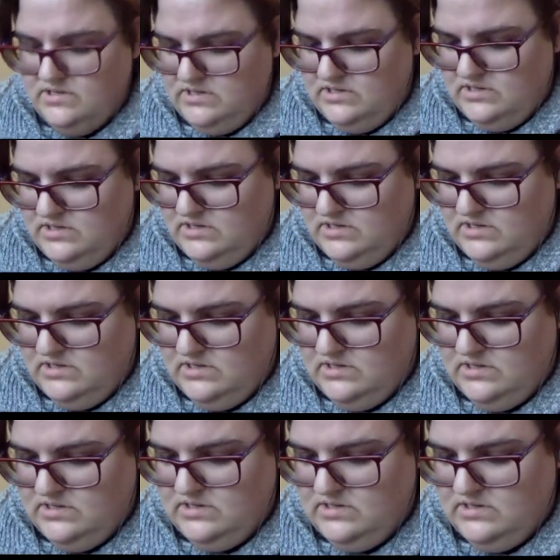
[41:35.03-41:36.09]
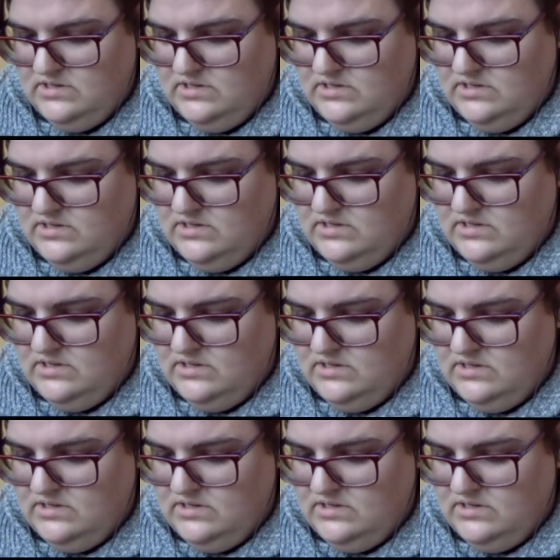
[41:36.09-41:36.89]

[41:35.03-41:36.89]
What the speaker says: Nobody speaks.